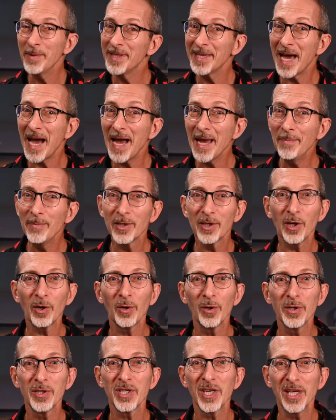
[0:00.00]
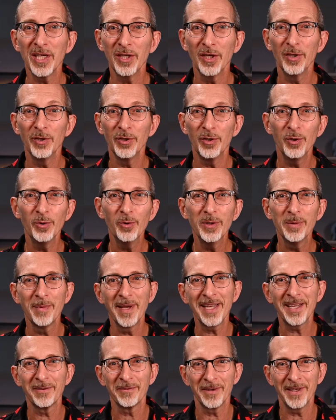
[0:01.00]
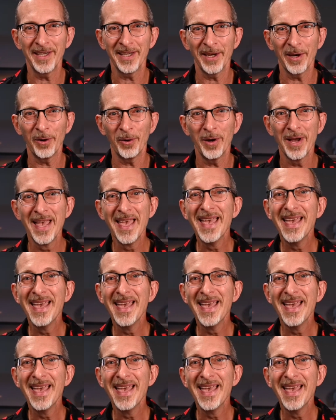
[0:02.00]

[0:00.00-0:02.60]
and I'm encouraging you to make a video,